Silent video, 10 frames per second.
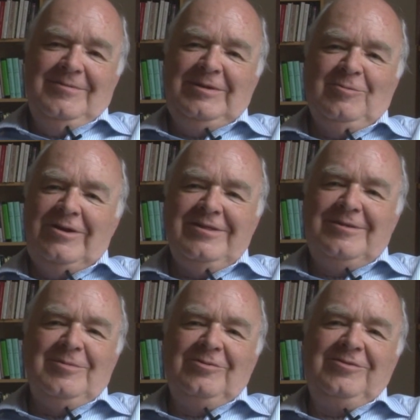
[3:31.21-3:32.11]
I mean, one of
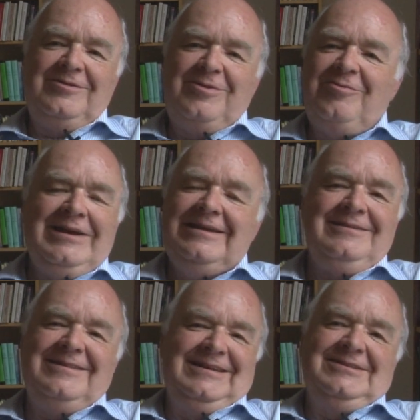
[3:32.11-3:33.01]
the most
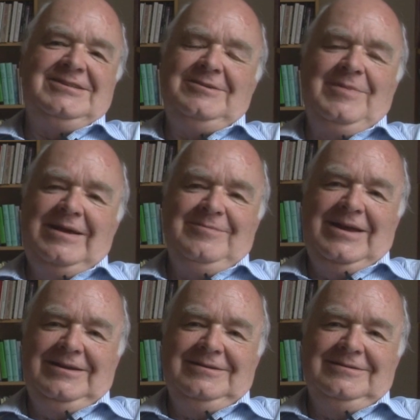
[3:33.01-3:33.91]
thrilling things to my
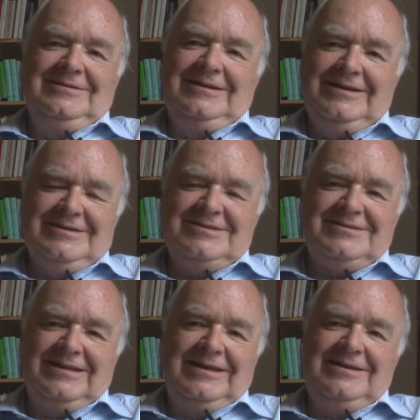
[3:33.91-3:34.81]
mind
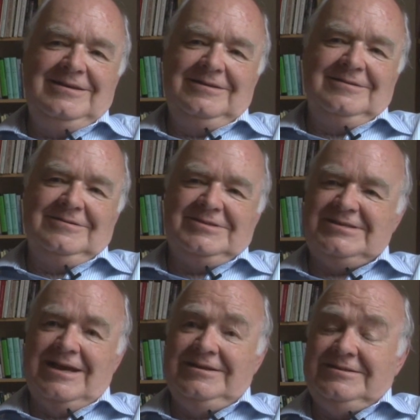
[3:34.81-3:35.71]
is the
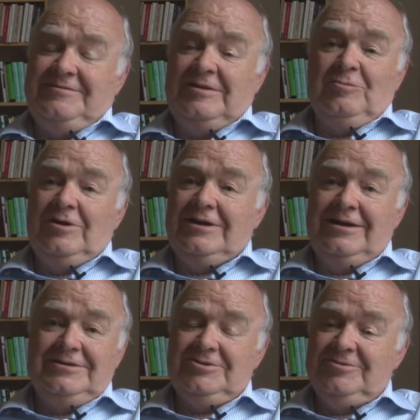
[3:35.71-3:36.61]
scientific work
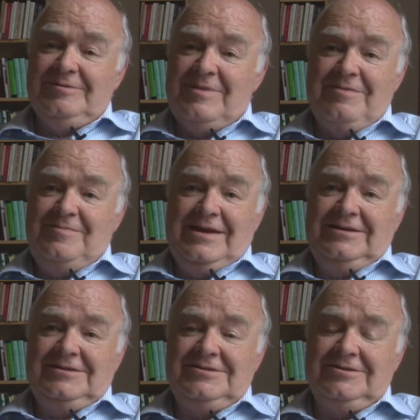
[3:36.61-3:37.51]
I do in
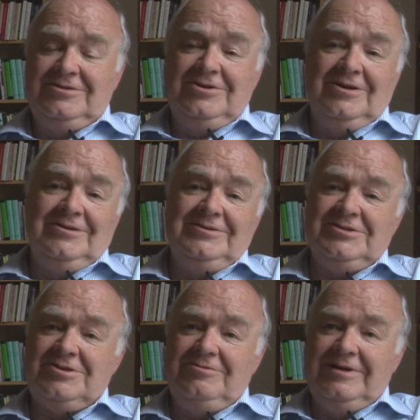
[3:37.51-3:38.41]
mathematics, that God
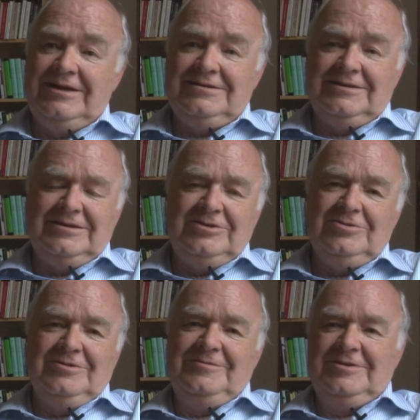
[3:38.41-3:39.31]
has created a
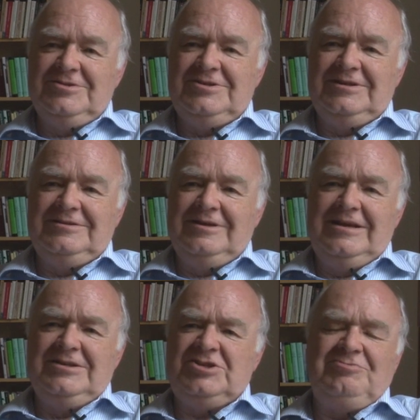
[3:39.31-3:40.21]
universe that
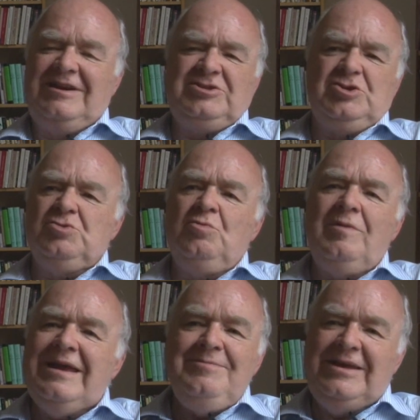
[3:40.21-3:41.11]
stretches
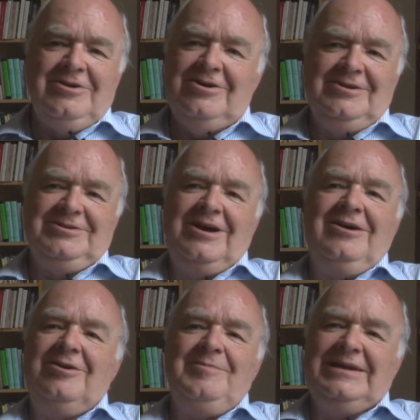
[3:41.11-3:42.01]
way beyond
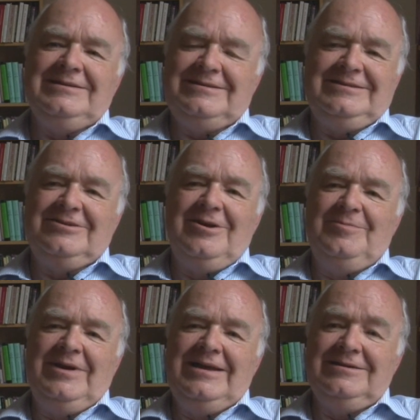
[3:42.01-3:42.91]
our ability to
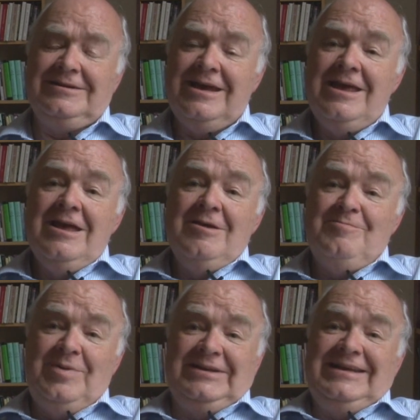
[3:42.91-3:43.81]
comprehend it.
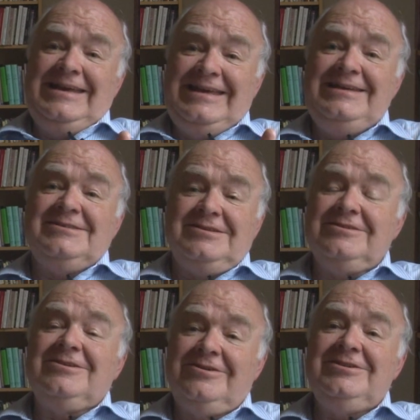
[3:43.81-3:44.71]
But he has
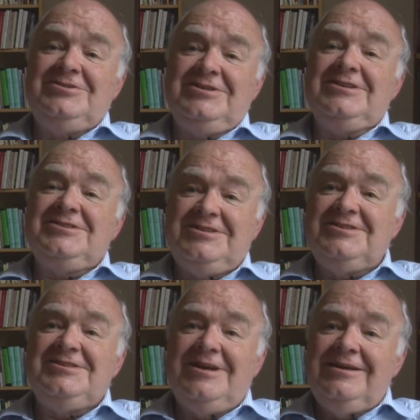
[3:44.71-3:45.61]
encouraged us to
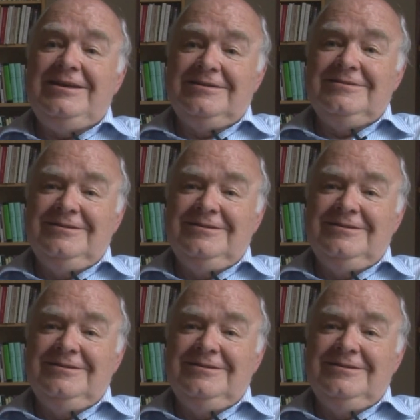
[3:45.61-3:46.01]
study it.